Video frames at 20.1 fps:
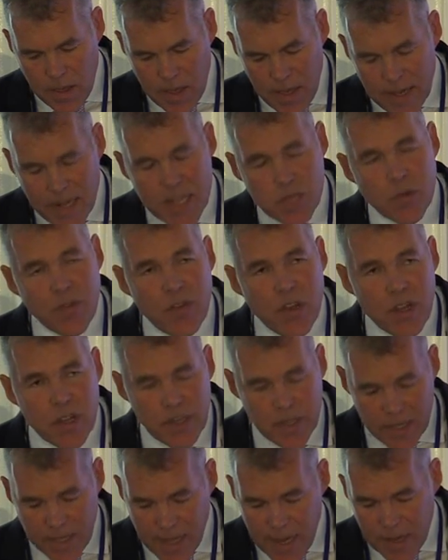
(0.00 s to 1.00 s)
And as we've
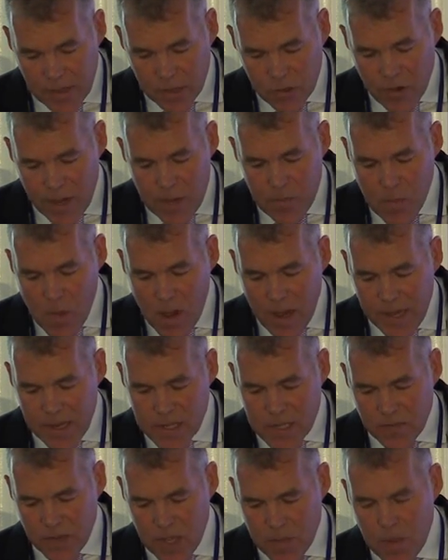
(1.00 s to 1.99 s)
heard again, great
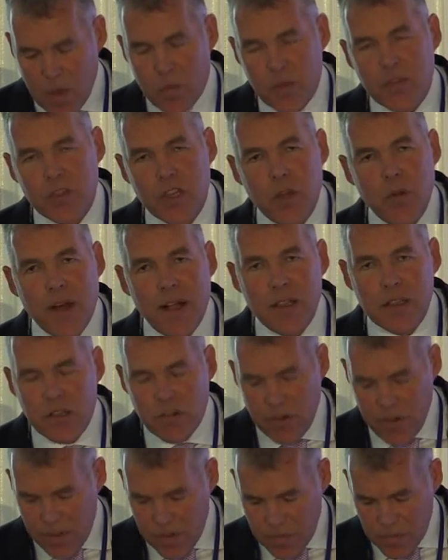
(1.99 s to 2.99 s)
minds have come up with new
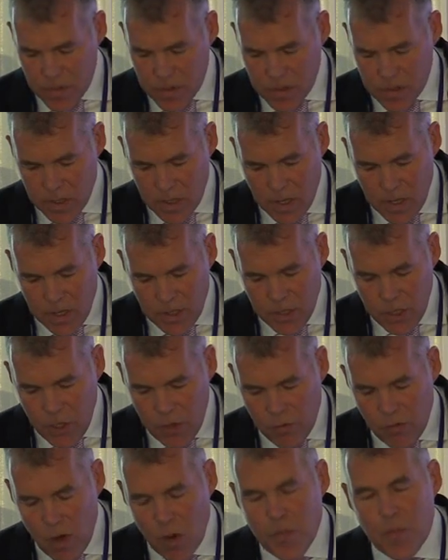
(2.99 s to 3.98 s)
algorithms,
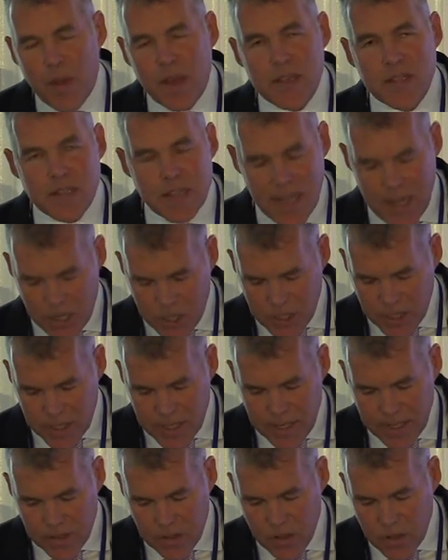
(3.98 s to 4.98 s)
new robust hashing
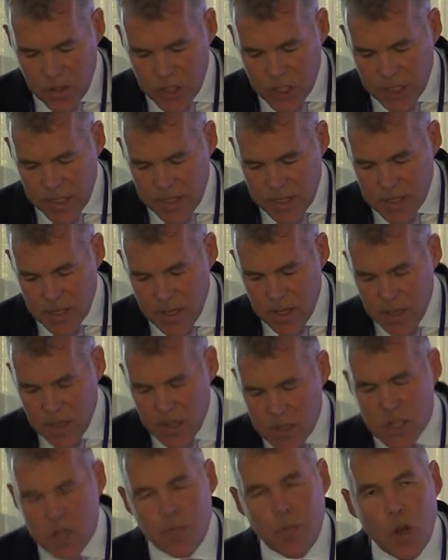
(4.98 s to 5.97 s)
technologies
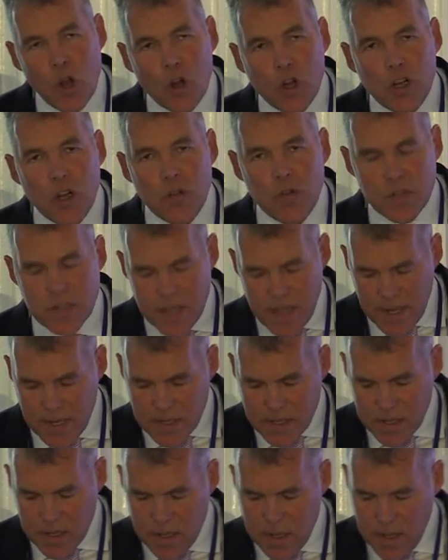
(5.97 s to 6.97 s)
to block
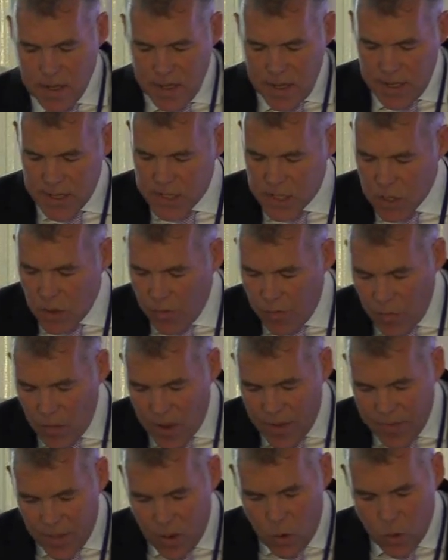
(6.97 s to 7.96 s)
content and
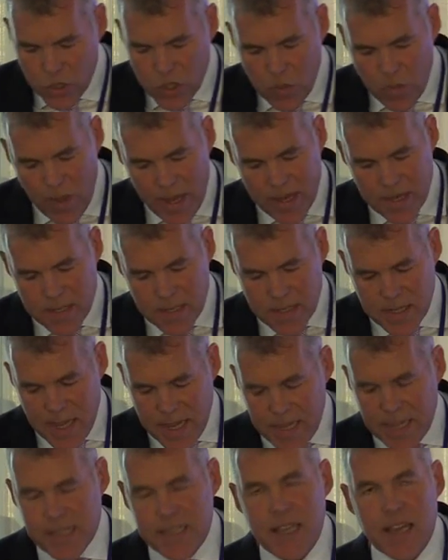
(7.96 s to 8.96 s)
software that automates the
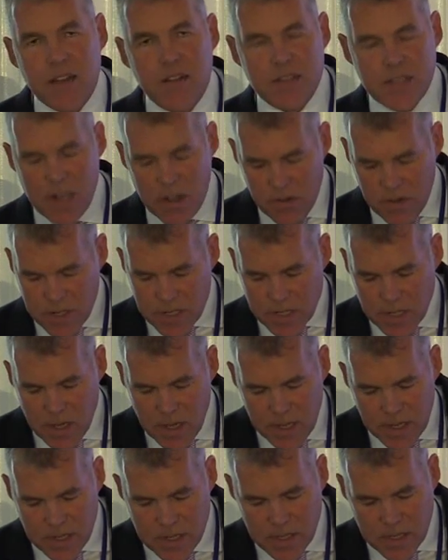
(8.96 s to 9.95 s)
taking down of terrorist
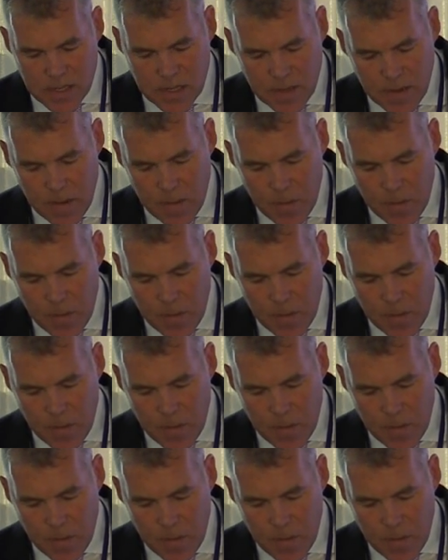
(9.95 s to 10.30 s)
sites.